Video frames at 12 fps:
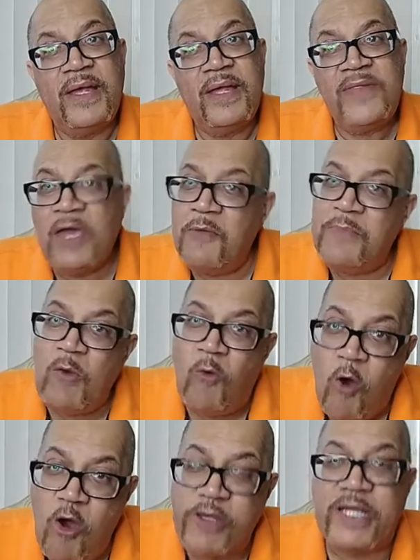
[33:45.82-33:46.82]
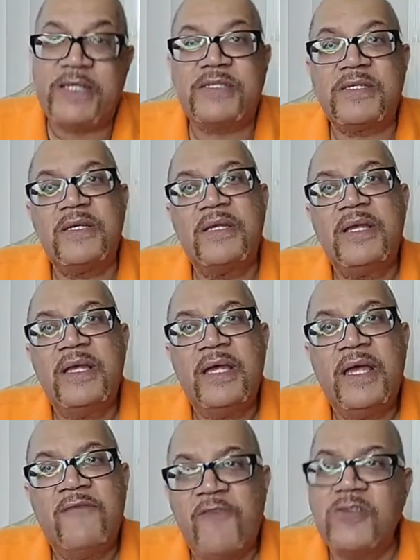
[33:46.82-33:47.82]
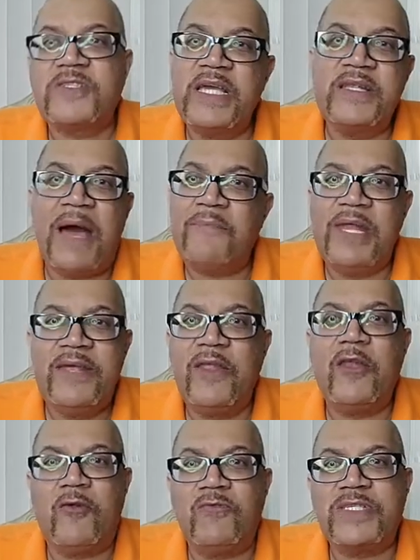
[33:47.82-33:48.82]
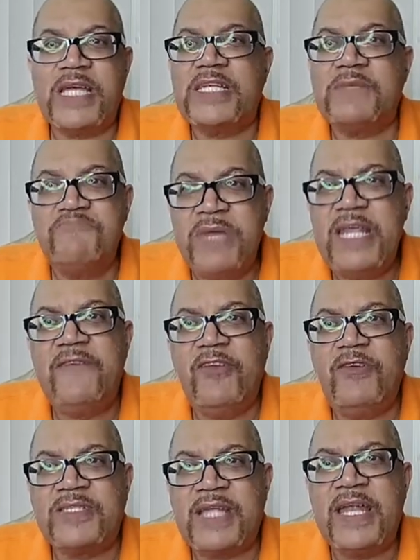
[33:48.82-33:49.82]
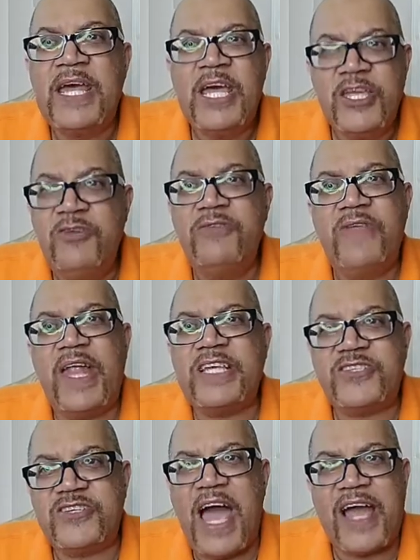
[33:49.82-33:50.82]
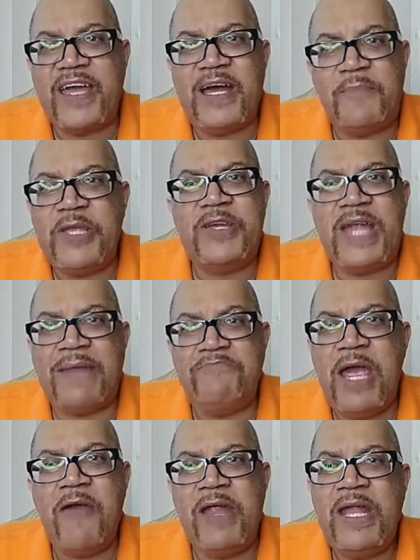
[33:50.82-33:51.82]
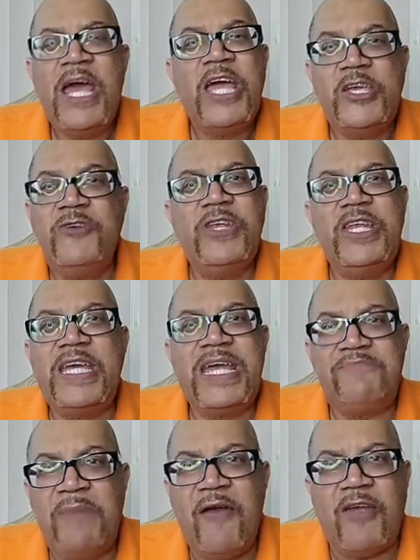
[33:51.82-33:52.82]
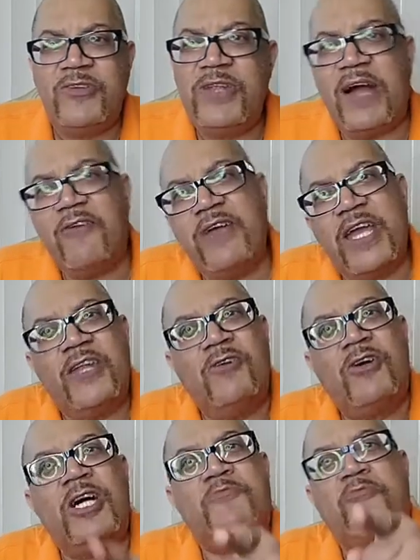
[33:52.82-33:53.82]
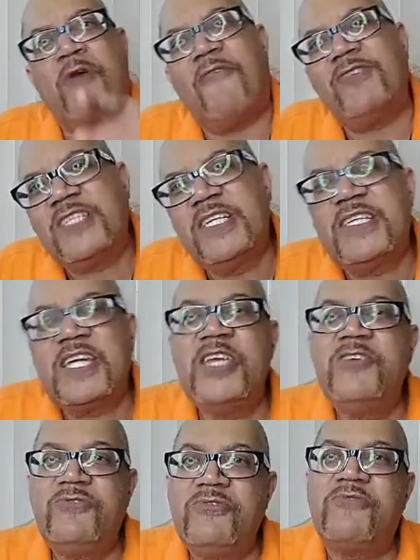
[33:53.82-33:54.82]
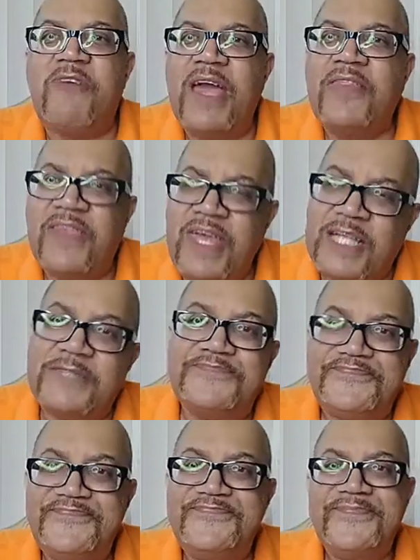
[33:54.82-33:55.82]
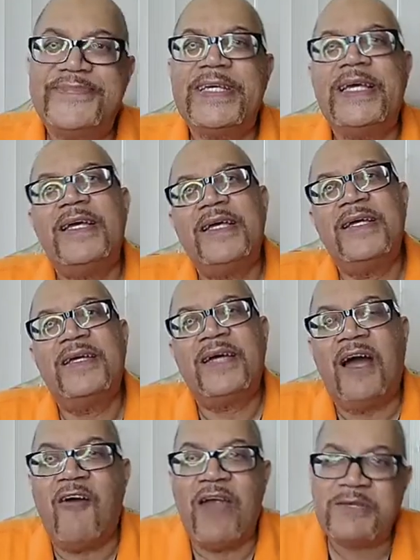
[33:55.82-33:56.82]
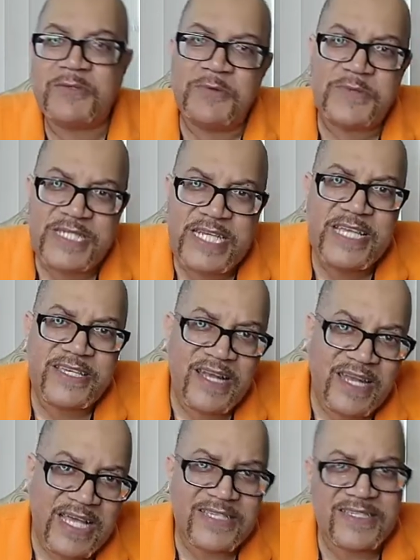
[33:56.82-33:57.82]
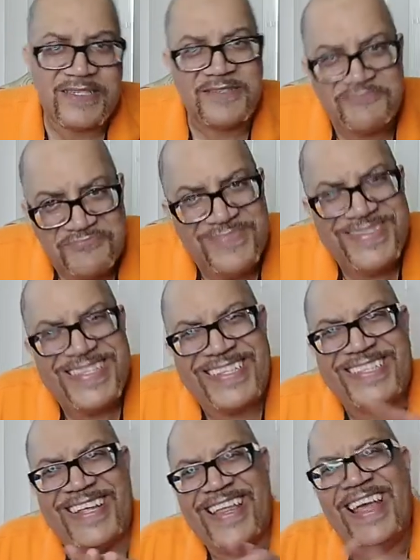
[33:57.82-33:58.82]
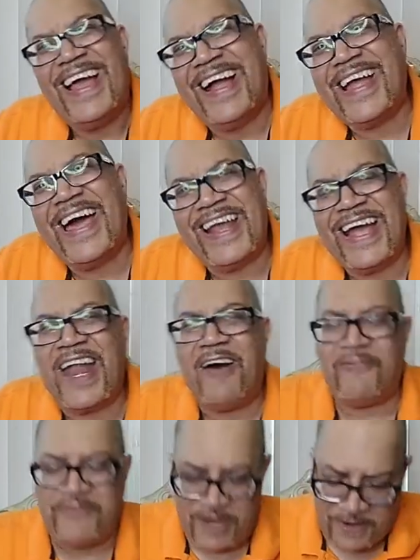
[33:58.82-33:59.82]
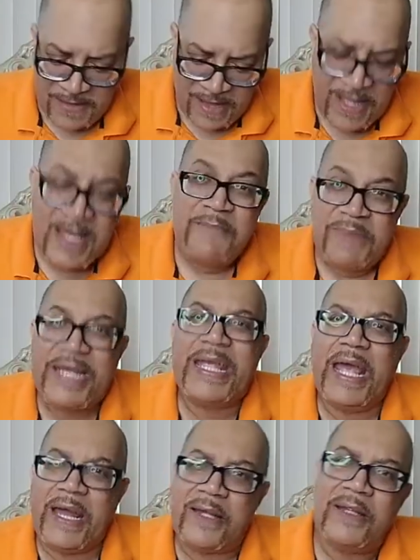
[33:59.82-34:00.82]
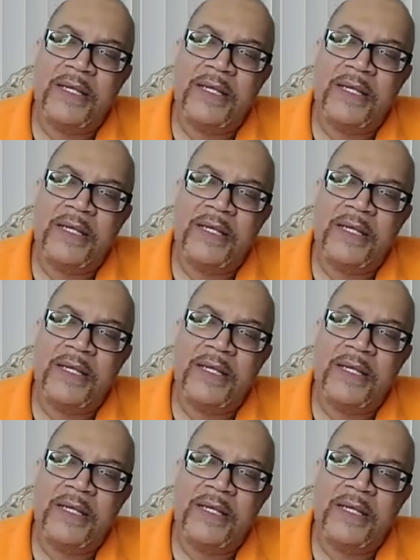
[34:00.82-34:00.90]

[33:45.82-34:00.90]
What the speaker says: There'd be warnings. First thing that I believe the Lord will say to many of you is that you that are shacking up and you're not married, you need to get married. You're not going to get no good prophecy until you do the right thing. All right, I'm supposed to be teaching a lesson. I kind of got off there. But again,